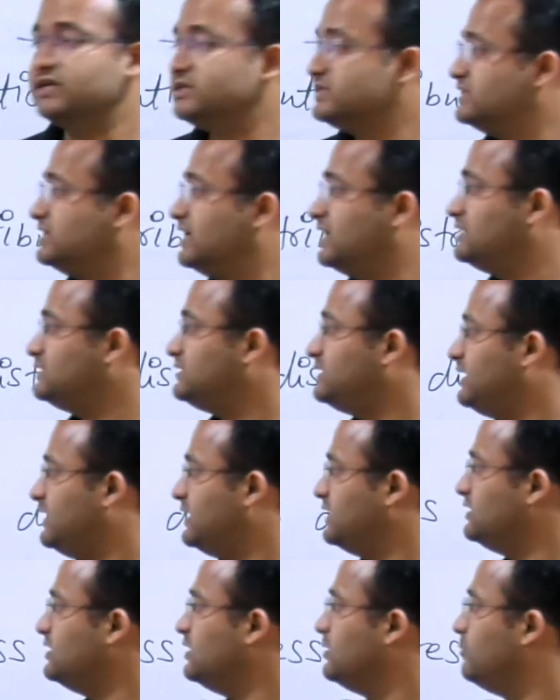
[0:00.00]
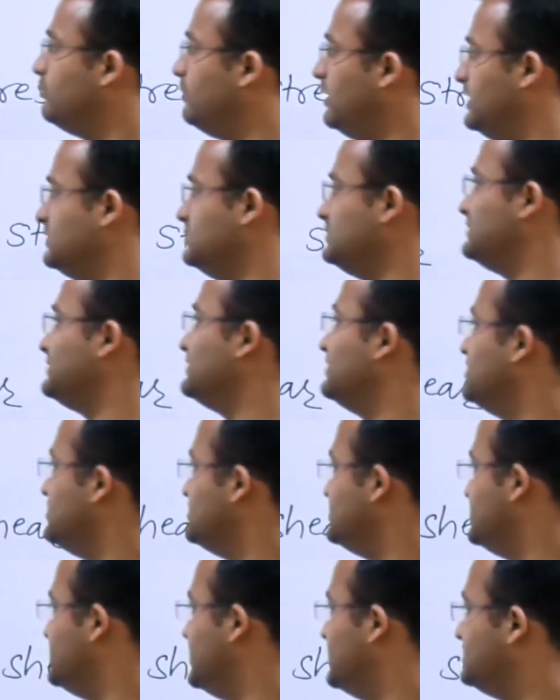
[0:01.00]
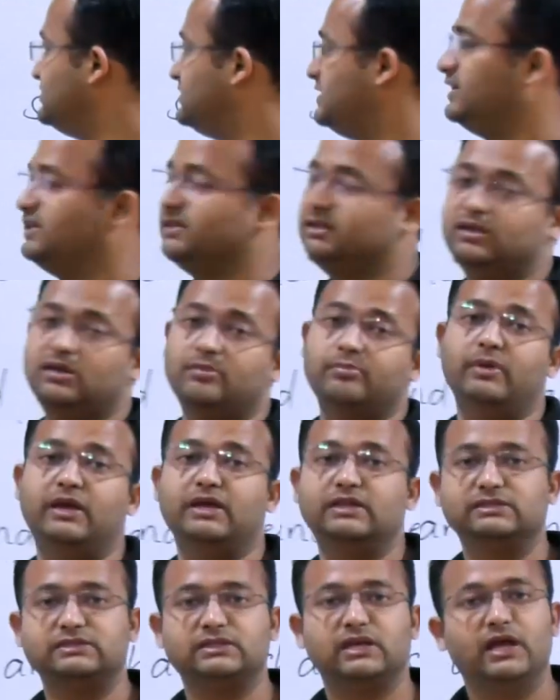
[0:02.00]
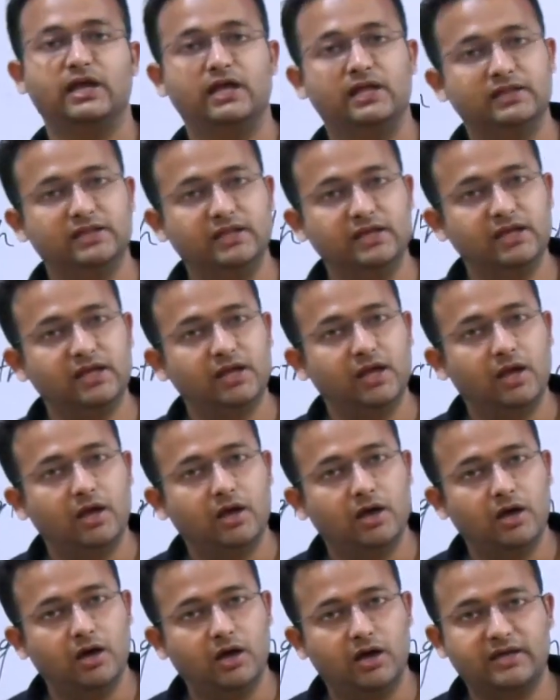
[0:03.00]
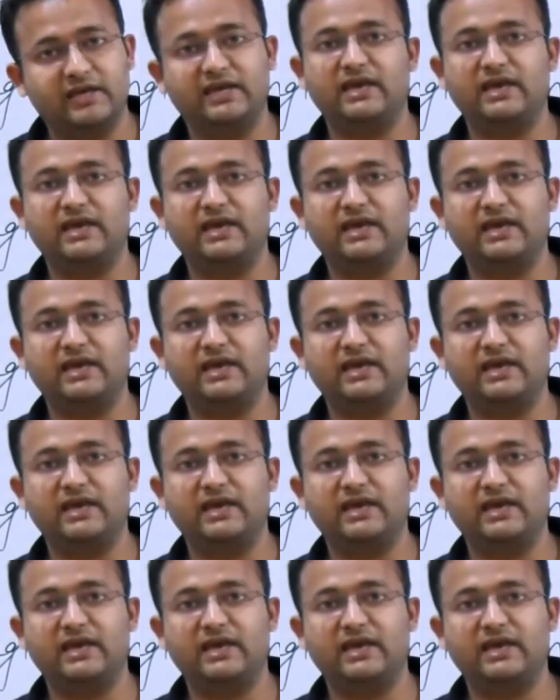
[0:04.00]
Shear strength means, shear strength means the uh,